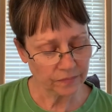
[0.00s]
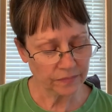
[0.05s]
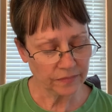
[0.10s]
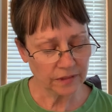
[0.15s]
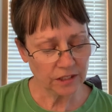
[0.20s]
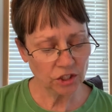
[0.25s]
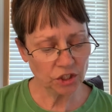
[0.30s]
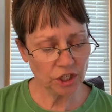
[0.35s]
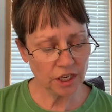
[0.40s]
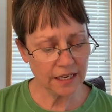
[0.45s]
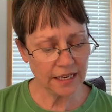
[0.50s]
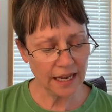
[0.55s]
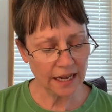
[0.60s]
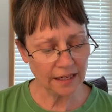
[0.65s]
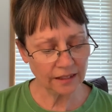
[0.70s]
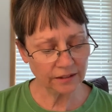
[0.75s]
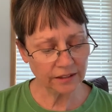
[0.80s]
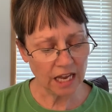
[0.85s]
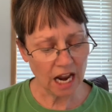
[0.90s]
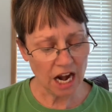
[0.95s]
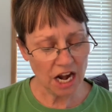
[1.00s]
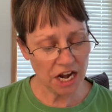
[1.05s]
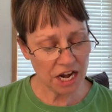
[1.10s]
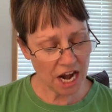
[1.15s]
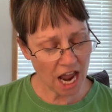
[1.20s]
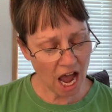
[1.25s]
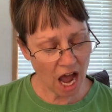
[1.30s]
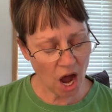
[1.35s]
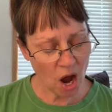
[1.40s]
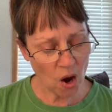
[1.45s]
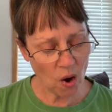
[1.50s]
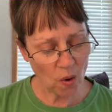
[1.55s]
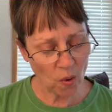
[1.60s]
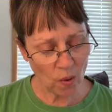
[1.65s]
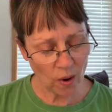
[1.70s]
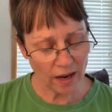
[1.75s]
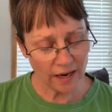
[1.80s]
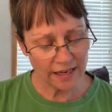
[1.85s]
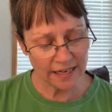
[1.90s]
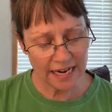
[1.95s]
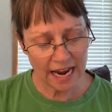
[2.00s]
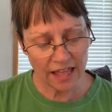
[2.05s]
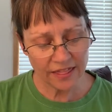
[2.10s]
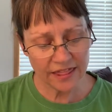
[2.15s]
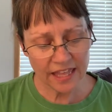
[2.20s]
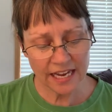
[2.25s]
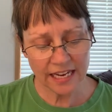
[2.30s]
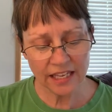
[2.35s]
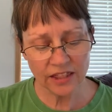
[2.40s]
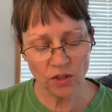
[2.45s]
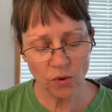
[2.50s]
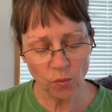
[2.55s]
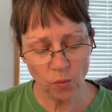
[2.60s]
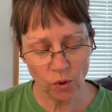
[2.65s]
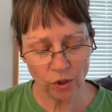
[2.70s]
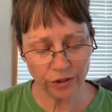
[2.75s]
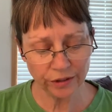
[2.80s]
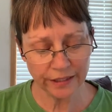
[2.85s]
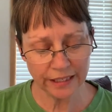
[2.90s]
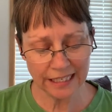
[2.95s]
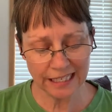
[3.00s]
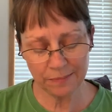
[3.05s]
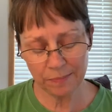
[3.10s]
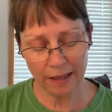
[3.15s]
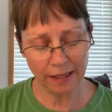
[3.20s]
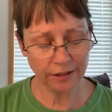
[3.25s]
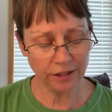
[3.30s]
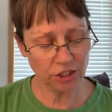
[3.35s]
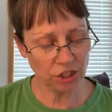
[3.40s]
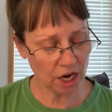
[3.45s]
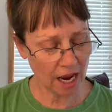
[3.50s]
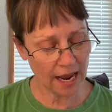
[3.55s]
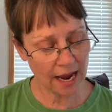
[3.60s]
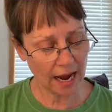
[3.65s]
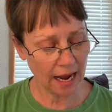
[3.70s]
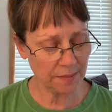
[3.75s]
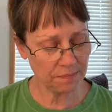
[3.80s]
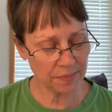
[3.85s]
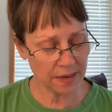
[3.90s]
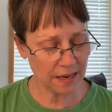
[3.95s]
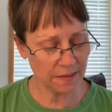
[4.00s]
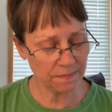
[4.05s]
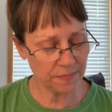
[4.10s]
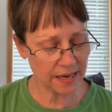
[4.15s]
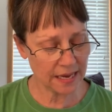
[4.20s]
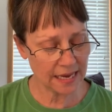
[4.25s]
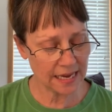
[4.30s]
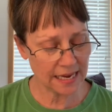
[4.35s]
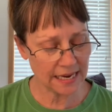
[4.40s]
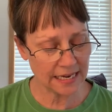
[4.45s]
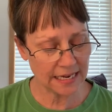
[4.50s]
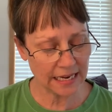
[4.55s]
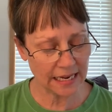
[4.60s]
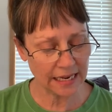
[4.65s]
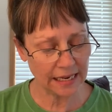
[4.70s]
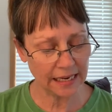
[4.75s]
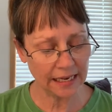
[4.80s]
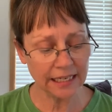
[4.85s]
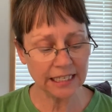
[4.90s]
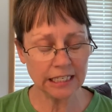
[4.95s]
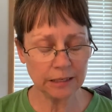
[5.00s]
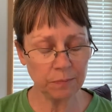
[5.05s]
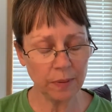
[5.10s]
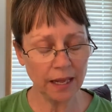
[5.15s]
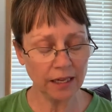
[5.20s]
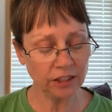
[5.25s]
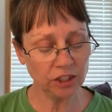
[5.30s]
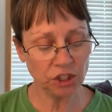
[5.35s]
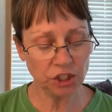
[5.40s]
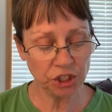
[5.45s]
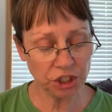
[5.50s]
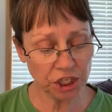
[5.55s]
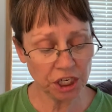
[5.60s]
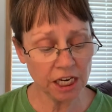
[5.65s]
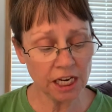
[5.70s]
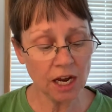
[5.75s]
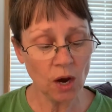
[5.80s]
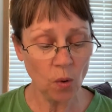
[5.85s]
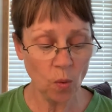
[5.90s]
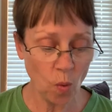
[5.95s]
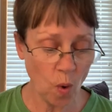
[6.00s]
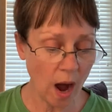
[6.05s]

She yelled, no, nothing in the world is spelled Jipped. It's spelled Gypped,